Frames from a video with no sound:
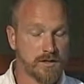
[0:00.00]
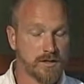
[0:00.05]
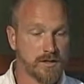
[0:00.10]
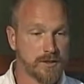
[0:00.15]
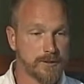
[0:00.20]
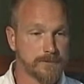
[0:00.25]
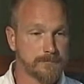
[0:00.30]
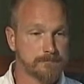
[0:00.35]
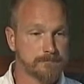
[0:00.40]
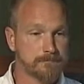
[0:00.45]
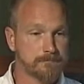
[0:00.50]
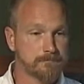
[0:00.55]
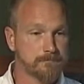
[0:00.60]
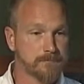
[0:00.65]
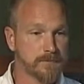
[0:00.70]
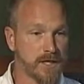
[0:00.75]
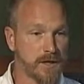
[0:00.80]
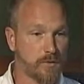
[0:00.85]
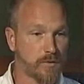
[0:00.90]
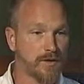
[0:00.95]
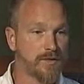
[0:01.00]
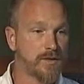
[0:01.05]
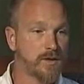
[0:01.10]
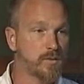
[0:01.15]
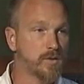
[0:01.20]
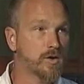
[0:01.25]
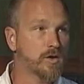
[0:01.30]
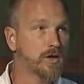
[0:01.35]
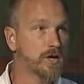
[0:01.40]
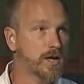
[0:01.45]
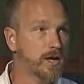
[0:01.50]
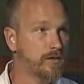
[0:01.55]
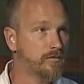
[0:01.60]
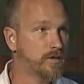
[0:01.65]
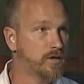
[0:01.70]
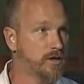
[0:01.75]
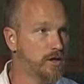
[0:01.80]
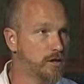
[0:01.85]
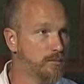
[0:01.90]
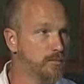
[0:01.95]
Um, and I think we're going to
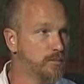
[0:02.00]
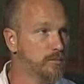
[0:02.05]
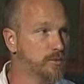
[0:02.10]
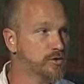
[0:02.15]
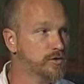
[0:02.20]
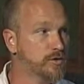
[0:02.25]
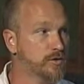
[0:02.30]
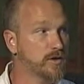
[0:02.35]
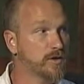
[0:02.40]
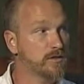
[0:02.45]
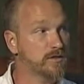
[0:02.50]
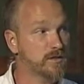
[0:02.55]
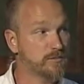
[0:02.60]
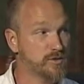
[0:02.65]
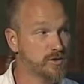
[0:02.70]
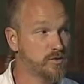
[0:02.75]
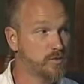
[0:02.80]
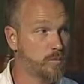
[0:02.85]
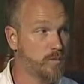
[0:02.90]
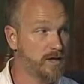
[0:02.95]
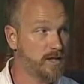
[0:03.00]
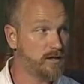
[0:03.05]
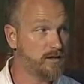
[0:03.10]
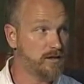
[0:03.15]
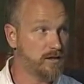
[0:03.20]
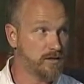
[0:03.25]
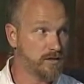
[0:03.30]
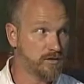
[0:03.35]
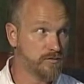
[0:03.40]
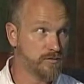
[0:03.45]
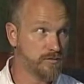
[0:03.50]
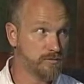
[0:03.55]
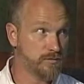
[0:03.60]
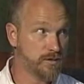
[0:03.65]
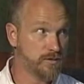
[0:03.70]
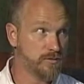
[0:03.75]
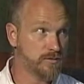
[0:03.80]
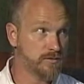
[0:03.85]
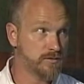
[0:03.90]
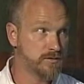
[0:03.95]
have a couple more screenings. I'm just waiting to hear from
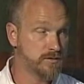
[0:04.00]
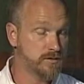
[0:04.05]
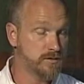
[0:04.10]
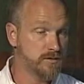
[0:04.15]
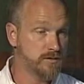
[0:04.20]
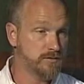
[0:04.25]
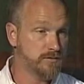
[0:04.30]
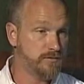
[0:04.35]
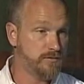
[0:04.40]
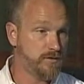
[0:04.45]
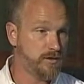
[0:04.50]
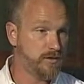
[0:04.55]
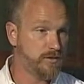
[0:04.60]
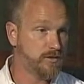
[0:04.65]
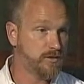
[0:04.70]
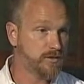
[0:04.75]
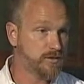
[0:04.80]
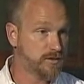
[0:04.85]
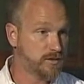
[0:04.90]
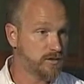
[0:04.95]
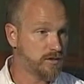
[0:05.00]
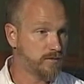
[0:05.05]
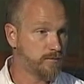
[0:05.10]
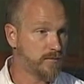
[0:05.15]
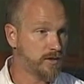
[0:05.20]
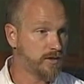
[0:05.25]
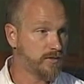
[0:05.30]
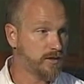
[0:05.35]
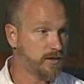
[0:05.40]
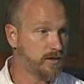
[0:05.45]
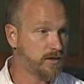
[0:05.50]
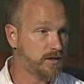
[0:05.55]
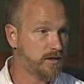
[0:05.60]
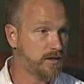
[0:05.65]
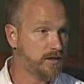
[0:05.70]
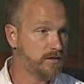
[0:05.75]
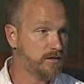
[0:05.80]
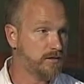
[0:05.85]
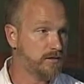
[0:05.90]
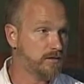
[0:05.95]
those vendors to come out that
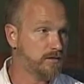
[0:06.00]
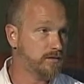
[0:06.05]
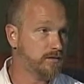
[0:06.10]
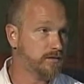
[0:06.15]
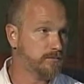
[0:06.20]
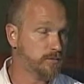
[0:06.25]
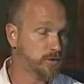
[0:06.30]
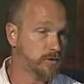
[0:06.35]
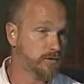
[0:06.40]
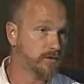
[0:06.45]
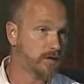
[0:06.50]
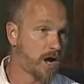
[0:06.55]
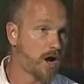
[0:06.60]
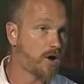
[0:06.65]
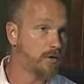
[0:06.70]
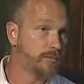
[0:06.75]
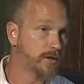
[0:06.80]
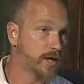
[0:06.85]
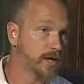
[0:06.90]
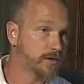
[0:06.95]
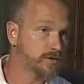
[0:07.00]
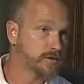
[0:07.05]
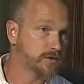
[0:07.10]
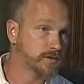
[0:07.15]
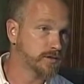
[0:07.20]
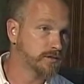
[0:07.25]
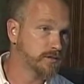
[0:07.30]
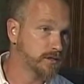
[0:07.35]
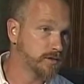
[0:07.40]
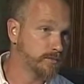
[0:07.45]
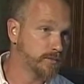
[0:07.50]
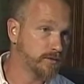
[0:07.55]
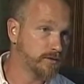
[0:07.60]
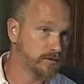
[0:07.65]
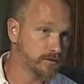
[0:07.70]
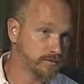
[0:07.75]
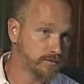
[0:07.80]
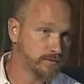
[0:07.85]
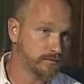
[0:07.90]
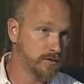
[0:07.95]
day um, or call me actually and tell me
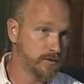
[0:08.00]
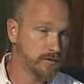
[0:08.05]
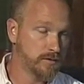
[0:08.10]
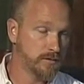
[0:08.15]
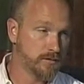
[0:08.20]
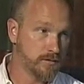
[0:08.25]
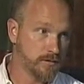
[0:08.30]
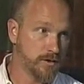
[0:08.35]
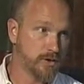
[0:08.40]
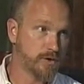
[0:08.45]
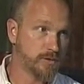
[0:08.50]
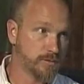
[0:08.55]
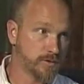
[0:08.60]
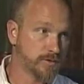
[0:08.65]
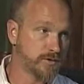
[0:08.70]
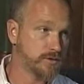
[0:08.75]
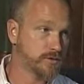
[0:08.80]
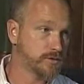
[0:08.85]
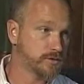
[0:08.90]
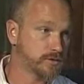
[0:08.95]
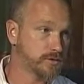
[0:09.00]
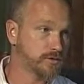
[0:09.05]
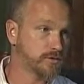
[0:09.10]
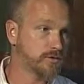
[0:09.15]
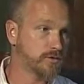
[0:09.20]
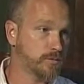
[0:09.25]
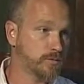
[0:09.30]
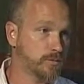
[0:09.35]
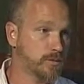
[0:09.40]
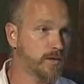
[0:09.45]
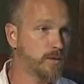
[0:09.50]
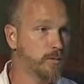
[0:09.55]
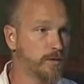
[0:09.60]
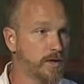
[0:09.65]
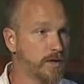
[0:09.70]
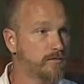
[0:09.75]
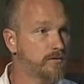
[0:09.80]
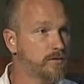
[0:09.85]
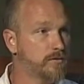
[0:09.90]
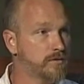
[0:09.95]
they're 100% sure. So we,
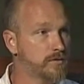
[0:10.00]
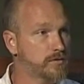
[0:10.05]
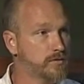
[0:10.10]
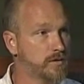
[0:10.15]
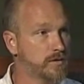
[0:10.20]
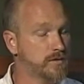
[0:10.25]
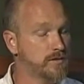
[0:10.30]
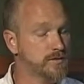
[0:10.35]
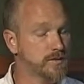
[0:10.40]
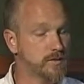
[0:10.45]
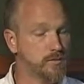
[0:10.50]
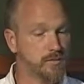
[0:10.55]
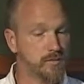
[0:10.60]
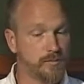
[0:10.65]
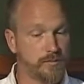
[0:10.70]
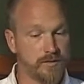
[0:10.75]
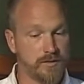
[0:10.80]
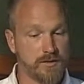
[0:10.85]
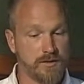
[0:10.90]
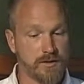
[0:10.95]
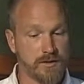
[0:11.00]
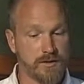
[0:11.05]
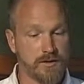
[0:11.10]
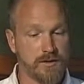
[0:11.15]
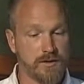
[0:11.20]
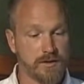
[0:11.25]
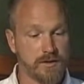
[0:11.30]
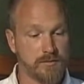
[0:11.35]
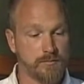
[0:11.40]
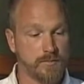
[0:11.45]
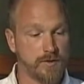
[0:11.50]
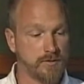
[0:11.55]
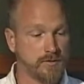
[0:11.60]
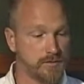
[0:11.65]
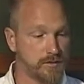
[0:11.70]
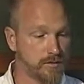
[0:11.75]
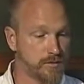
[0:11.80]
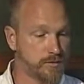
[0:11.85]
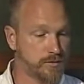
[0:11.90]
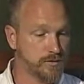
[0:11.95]
we, have other screenings that will be there and be
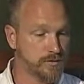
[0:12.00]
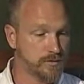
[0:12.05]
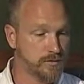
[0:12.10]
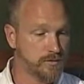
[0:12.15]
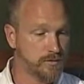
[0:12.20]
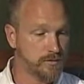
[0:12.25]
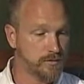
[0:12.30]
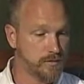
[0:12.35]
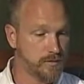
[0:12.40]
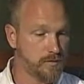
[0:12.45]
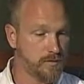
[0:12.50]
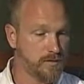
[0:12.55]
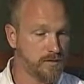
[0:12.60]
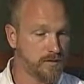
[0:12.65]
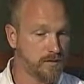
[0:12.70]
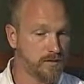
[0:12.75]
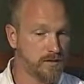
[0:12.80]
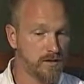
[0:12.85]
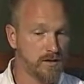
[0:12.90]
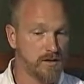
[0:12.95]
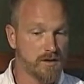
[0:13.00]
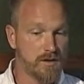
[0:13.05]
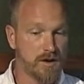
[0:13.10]
available to the community.